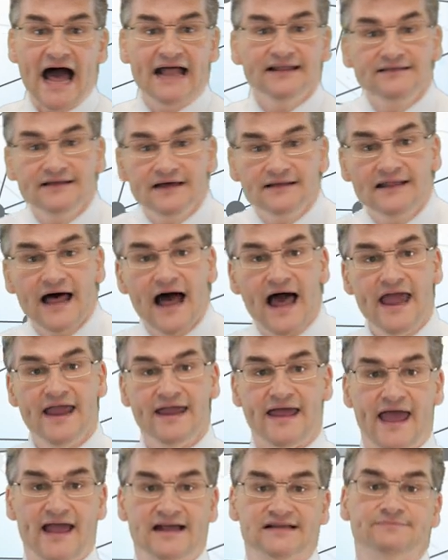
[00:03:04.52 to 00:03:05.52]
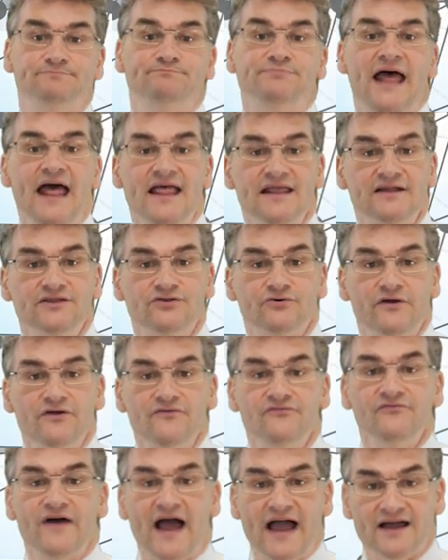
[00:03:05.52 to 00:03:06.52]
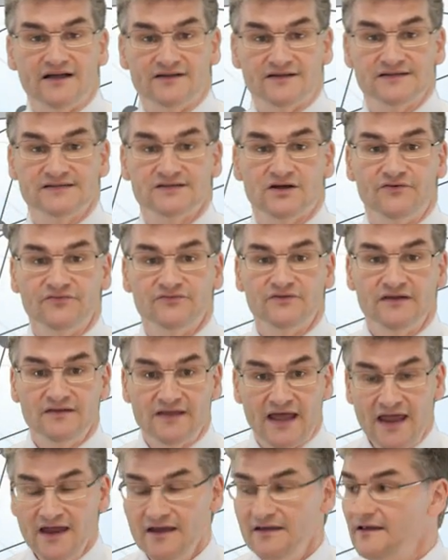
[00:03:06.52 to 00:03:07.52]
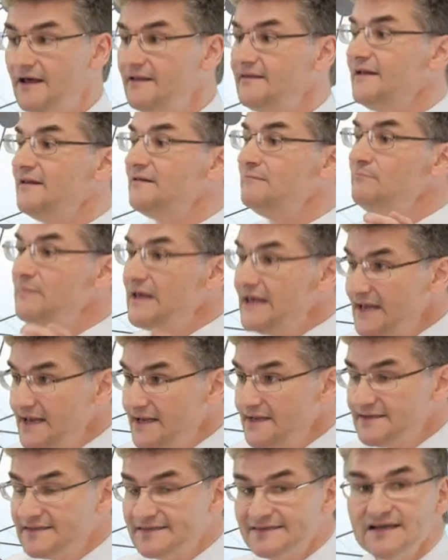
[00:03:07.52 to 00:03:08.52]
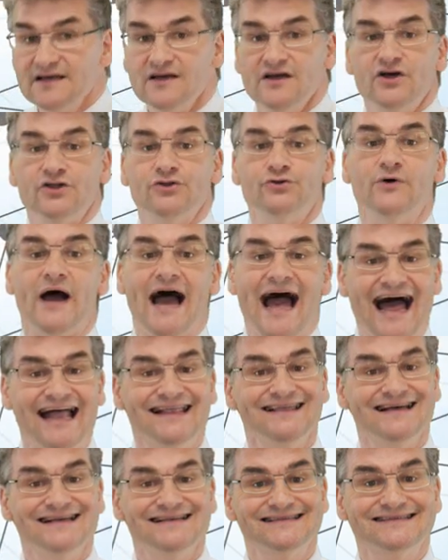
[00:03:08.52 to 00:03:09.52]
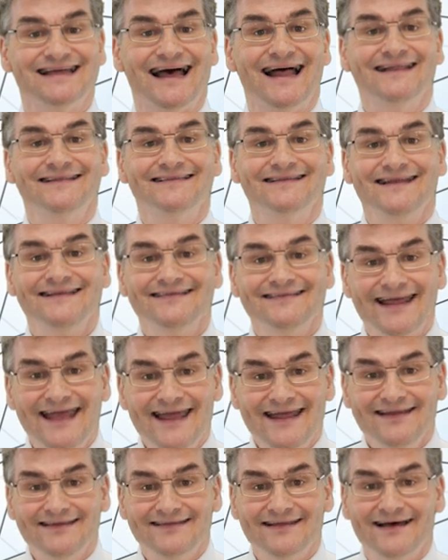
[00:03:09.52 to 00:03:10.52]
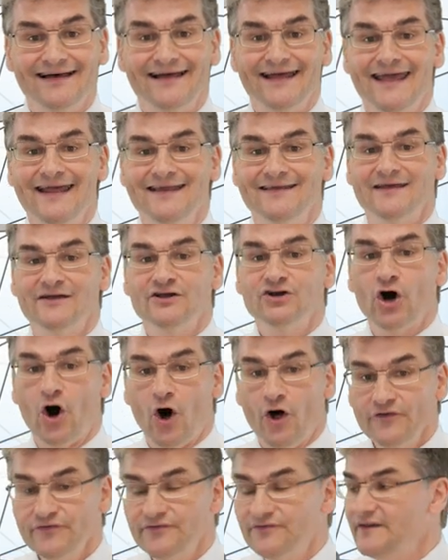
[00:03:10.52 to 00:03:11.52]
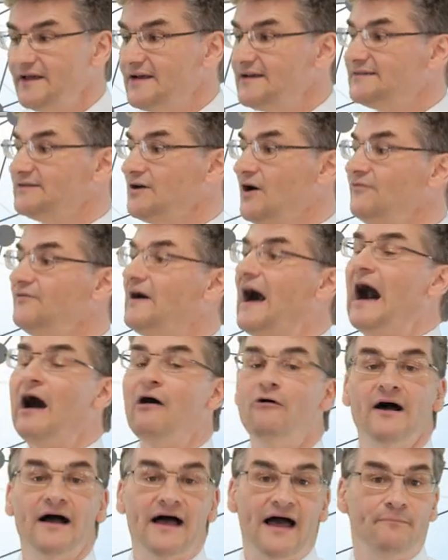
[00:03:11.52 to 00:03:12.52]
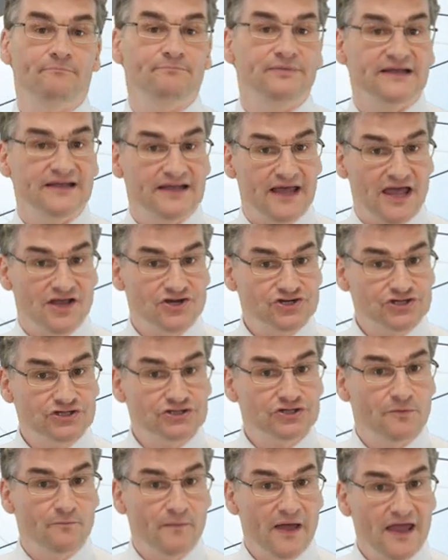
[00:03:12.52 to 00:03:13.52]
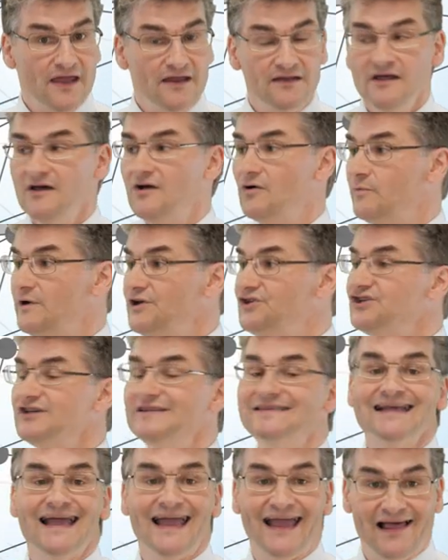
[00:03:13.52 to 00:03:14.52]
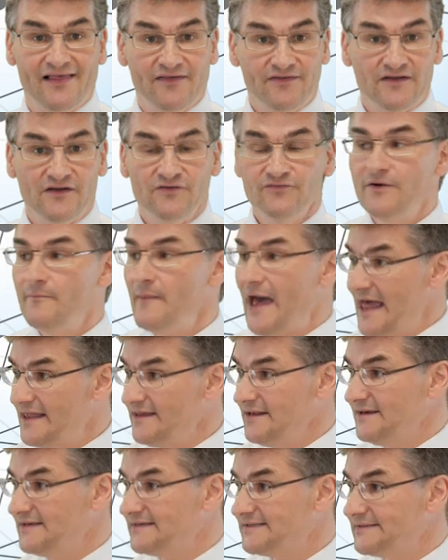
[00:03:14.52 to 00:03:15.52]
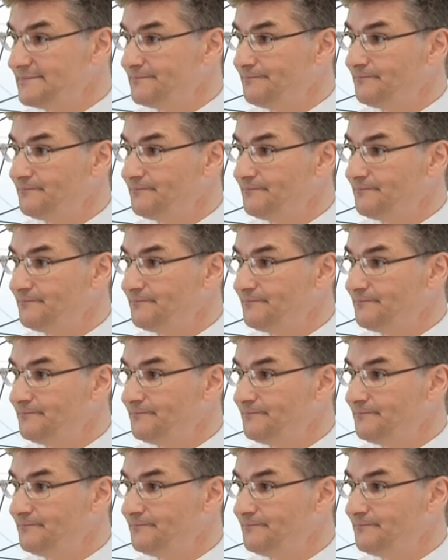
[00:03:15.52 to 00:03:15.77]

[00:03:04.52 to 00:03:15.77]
underlying explanatory factors of the data. That means to understand the data in the context of our application domain, which is health informatics.